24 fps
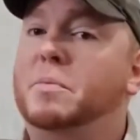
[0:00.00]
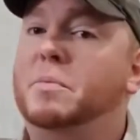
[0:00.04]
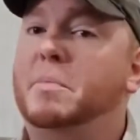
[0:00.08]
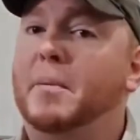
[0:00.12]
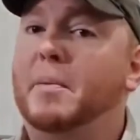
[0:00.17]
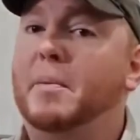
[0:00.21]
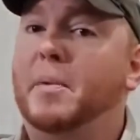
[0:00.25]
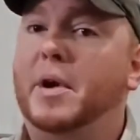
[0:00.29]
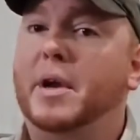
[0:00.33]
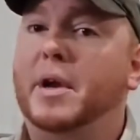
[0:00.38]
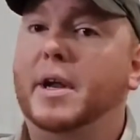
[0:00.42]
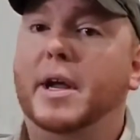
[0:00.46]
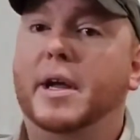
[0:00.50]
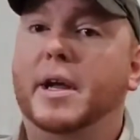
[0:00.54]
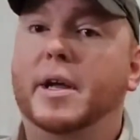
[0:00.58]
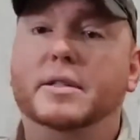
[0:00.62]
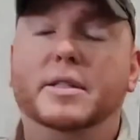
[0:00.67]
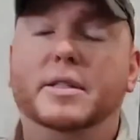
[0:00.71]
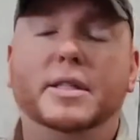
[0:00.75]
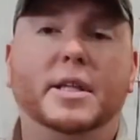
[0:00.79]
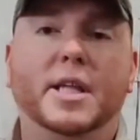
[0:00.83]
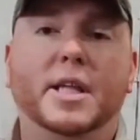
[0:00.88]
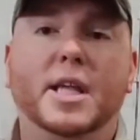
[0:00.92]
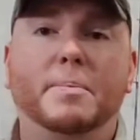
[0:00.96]
Just
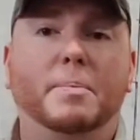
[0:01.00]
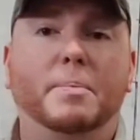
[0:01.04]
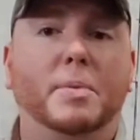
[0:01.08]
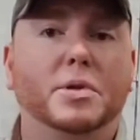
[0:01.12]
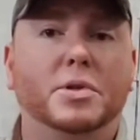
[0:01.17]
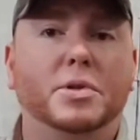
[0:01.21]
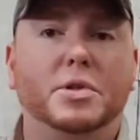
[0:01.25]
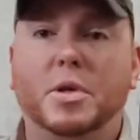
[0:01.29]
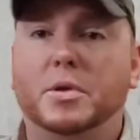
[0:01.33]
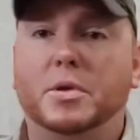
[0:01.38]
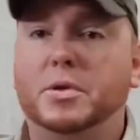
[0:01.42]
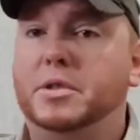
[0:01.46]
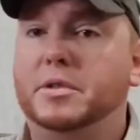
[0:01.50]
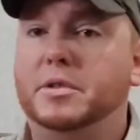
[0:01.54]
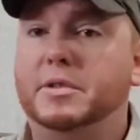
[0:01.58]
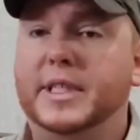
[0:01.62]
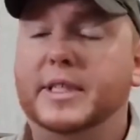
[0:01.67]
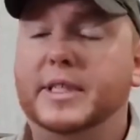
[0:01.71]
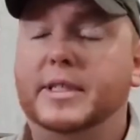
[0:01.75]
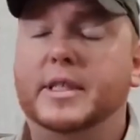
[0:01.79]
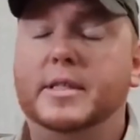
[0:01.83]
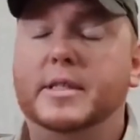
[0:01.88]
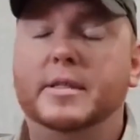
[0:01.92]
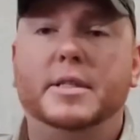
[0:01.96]
remember to keep your
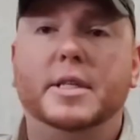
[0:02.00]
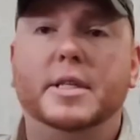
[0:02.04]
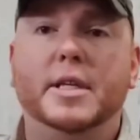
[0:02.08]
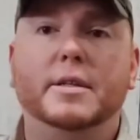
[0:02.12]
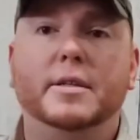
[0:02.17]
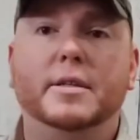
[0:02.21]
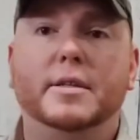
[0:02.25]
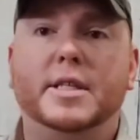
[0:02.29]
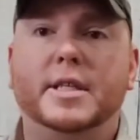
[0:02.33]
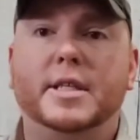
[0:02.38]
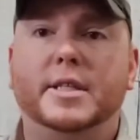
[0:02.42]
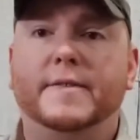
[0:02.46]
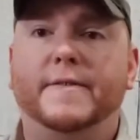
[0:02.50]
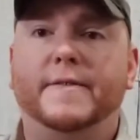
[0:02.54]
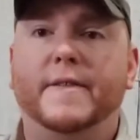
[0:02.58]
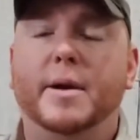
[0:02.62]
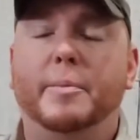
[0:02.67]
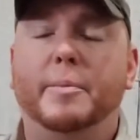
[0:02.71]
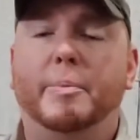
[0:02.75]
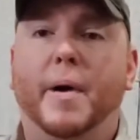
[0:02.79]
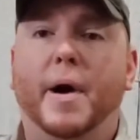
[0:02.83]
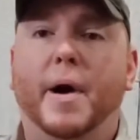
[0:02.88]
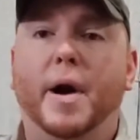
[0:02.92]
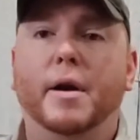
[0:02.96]
social distancing
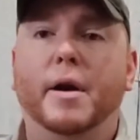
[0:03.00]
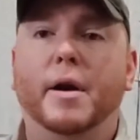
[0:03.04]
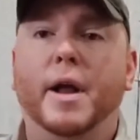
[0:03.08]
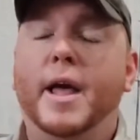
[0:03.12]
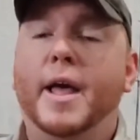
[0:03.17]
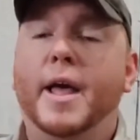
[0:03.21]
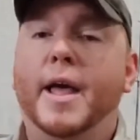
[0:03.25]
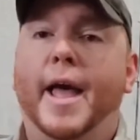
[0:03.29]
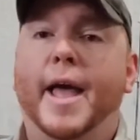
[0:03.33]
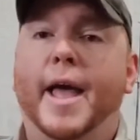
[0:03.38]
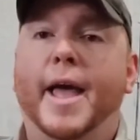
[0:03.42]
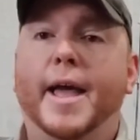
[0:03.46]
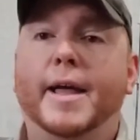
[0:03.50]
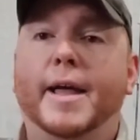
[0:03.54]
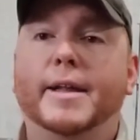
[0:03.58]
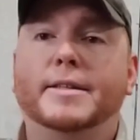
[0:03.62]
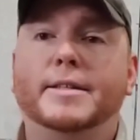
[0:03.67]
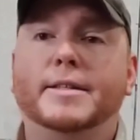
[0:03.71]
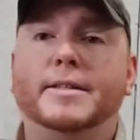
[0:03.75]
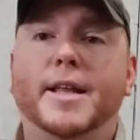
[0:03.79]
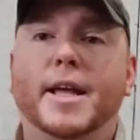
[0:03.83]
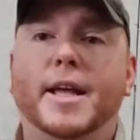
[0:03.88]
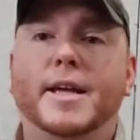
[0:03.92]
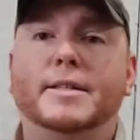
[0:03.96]
6 feet apart
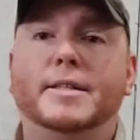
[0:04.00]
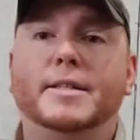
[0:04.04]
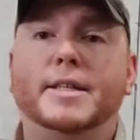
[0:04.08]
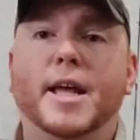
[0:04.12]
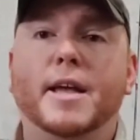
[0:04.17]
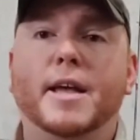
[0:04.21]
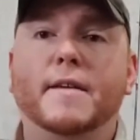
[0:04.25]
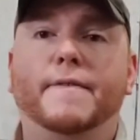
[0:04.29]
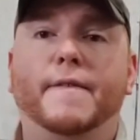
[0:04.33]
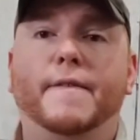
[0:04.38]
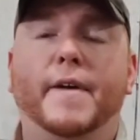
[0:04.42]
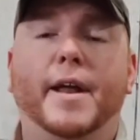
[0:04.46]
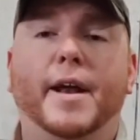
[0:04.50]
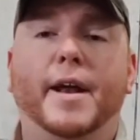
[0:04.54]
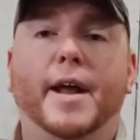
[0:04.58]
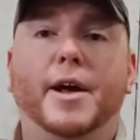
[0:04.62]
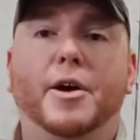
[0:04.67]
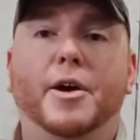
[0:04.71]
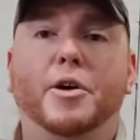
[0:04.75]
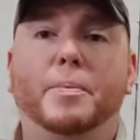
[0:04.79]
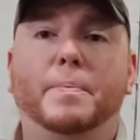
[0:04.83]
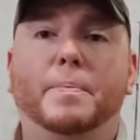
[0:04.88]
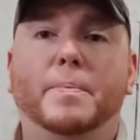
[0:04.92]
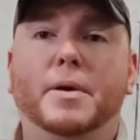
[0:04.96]
and stay safe,
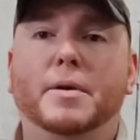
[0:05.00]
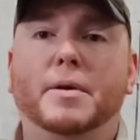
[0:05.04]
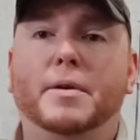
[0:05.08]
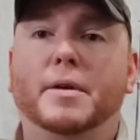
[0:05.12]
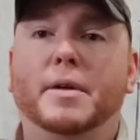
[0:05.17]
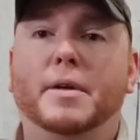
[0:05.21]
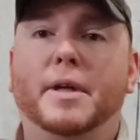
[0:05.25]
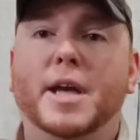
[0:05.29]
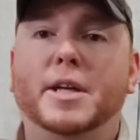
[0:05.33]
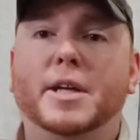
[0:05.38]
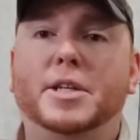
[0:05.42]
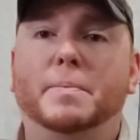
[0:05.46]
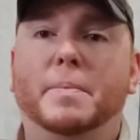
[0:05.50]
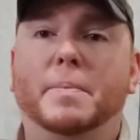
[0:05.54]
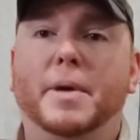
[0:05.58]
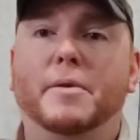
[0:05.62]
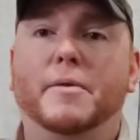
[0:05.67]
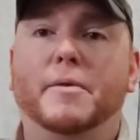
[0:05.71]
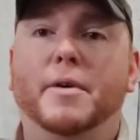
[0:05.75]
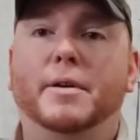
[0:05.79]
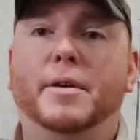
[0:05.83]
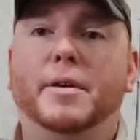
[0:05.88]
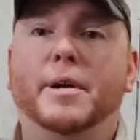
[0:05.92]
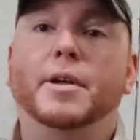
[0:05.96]
and I hope you catch
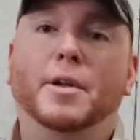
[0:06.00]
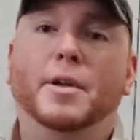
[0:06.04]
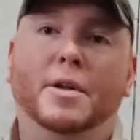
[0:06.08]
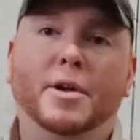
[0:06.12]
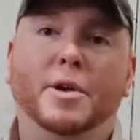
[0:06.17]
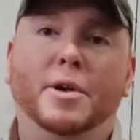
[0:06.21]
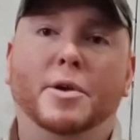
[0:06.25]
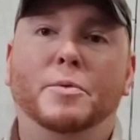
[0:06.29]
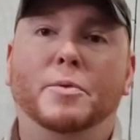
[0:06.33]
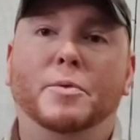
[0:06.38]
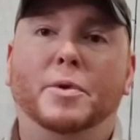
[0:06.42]
a big one.